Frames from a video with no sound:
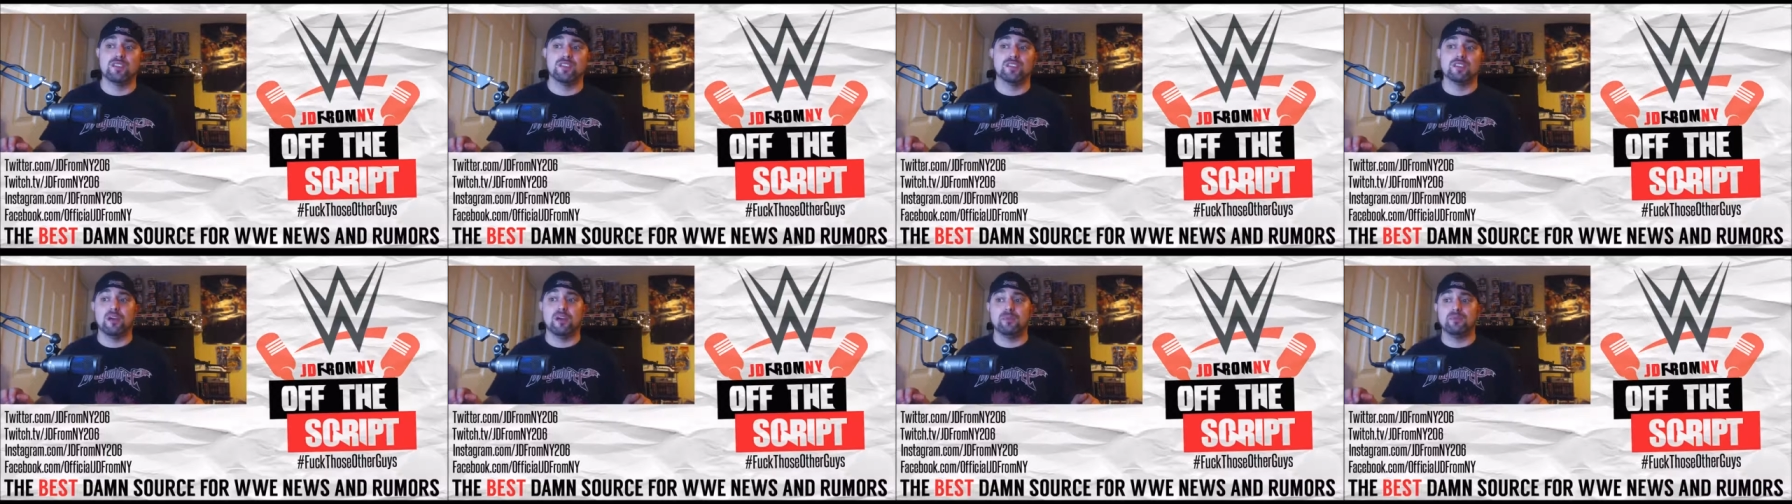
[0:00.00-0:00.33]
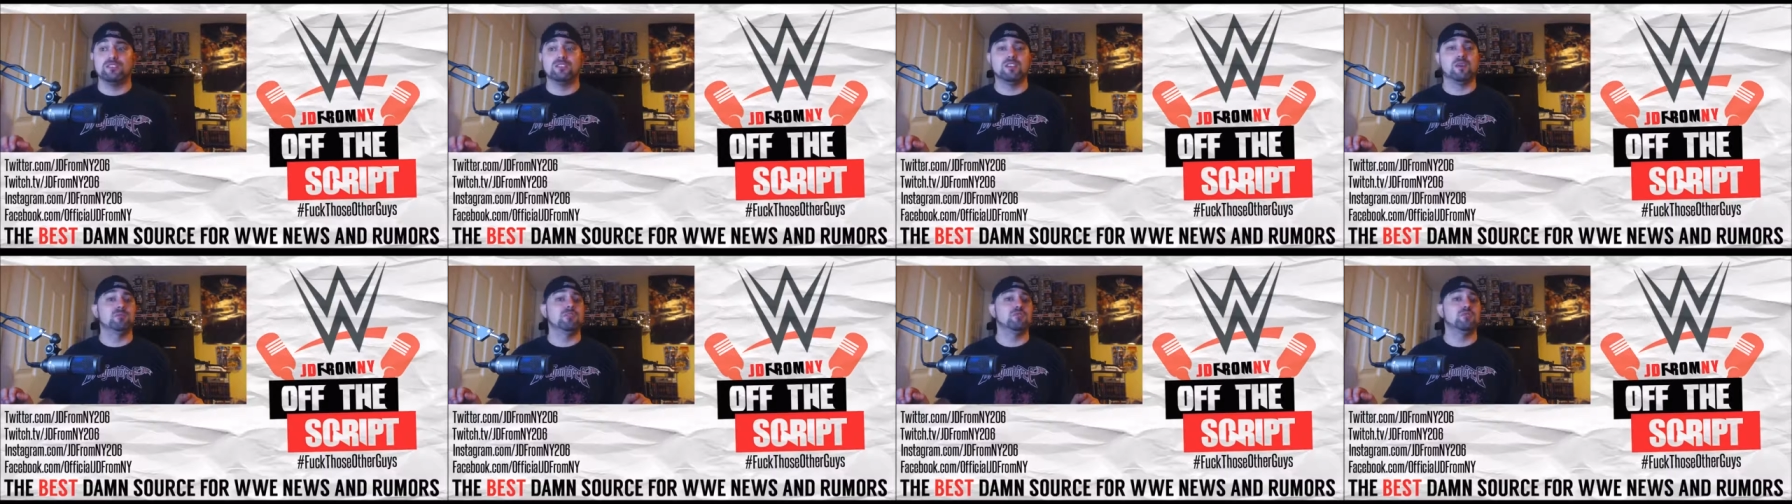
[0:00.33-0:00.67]
in the
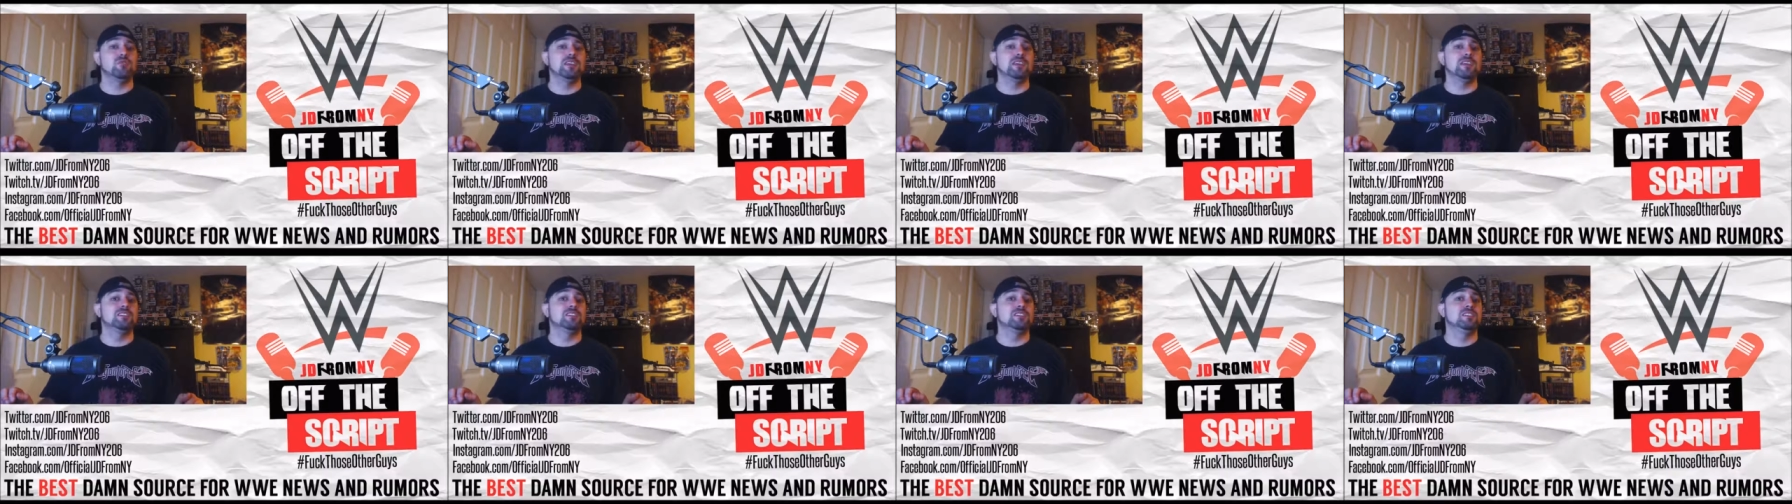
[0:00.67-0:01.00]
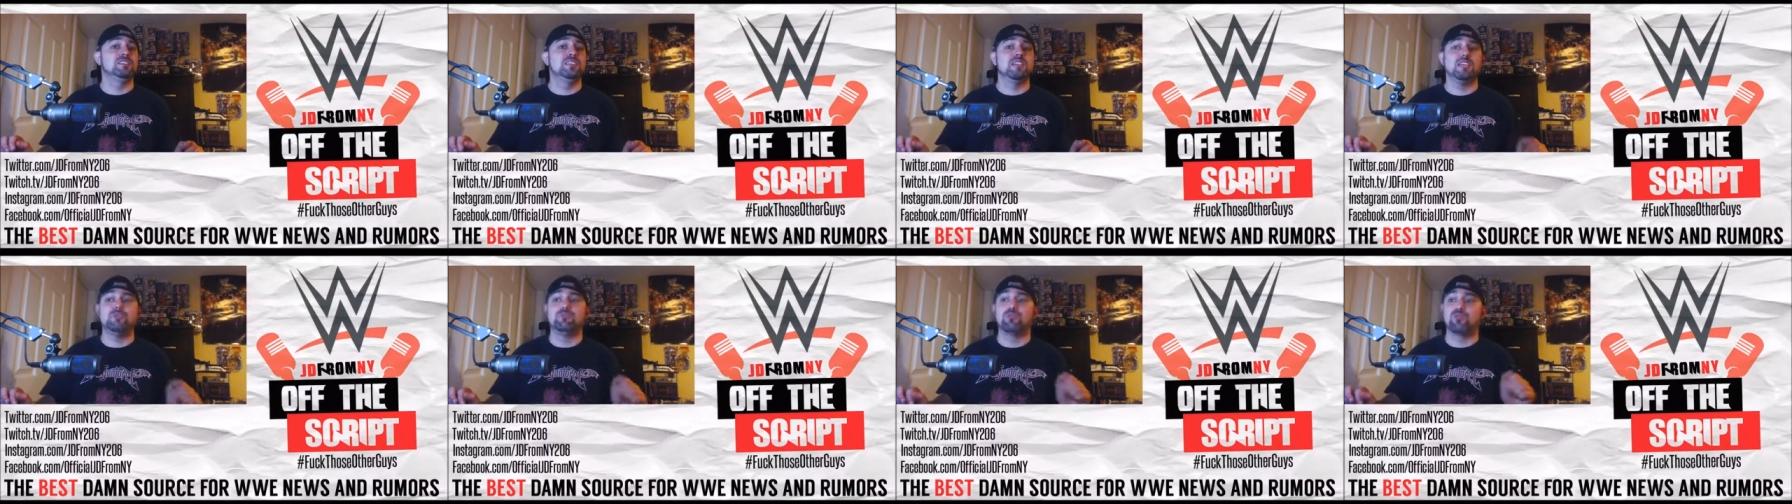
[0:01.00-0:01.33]
WWE is
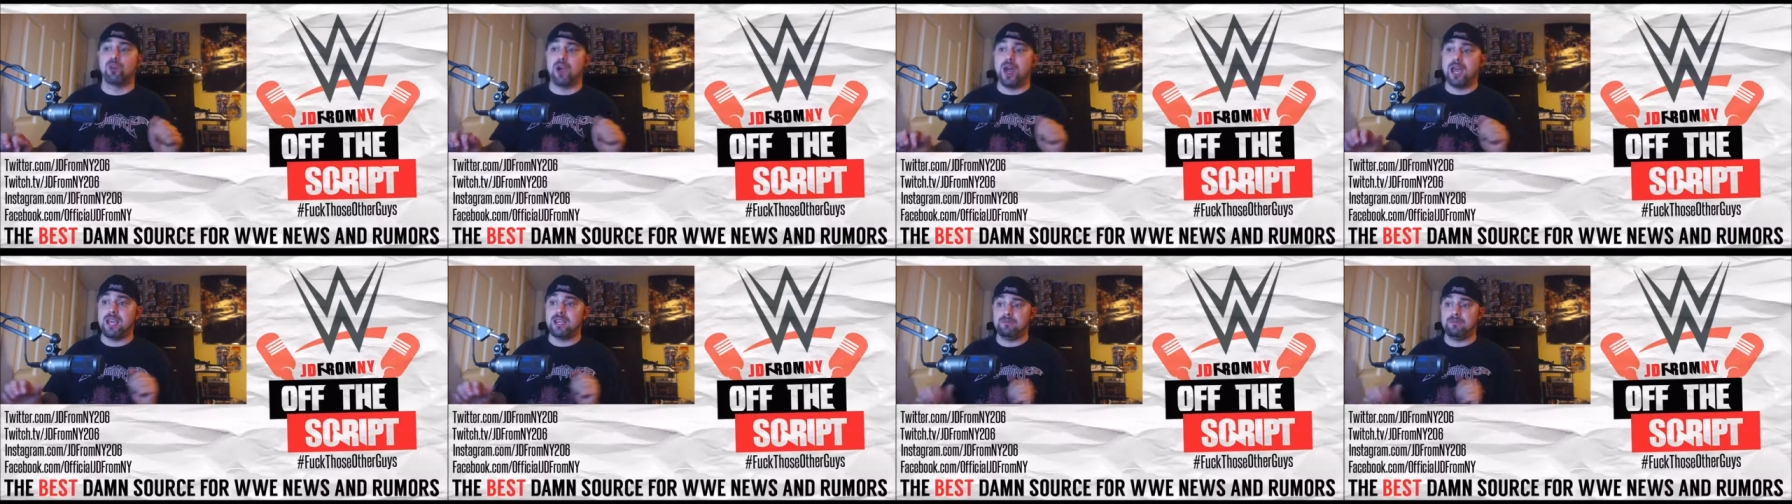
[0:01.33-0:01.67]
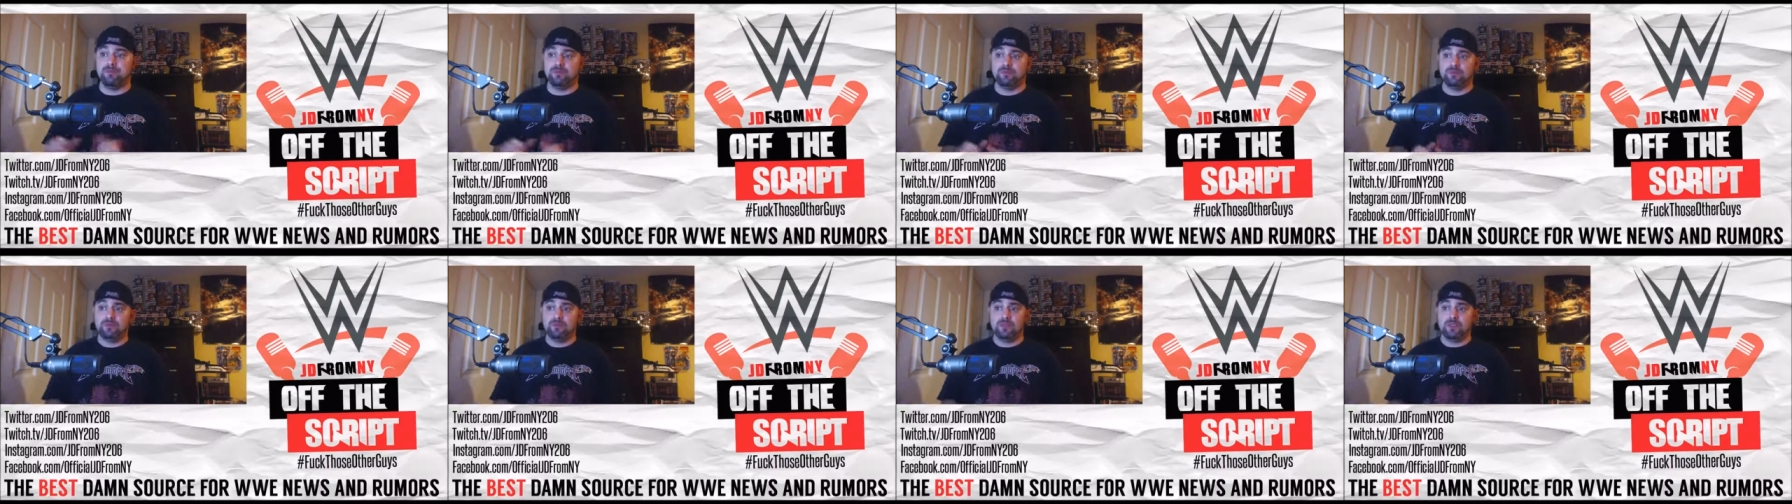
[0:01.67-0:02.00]
indeed
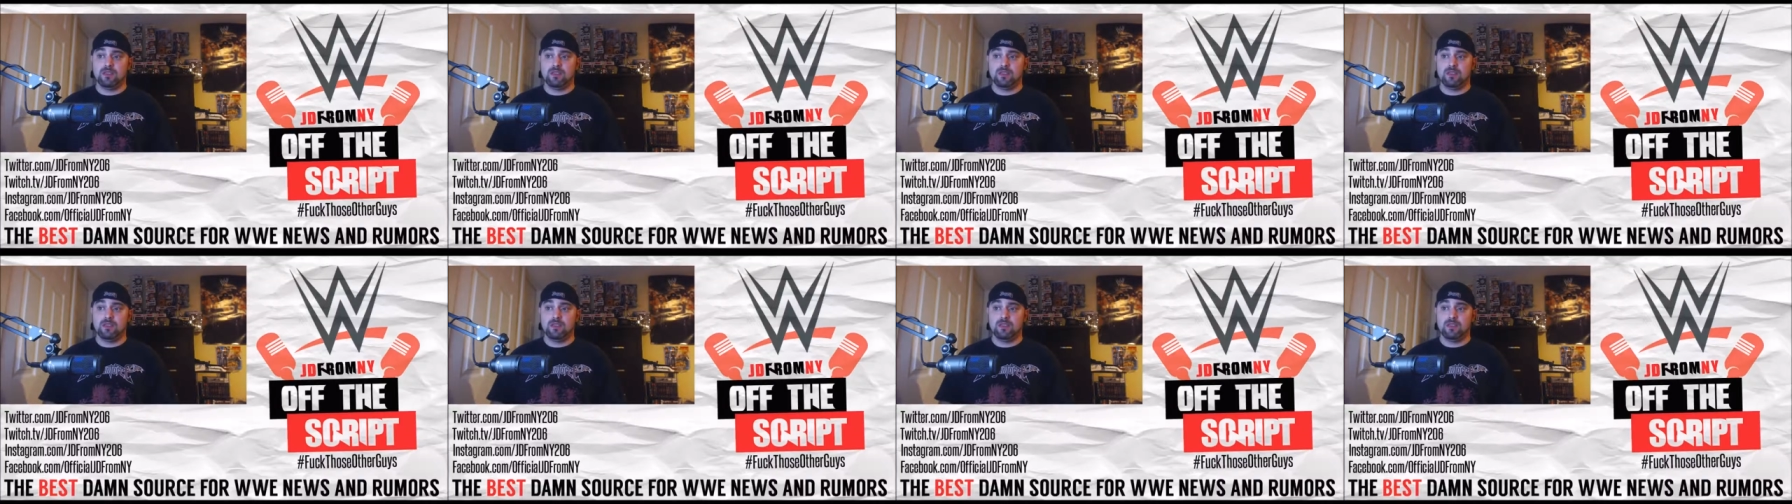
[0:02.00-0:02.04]
bright.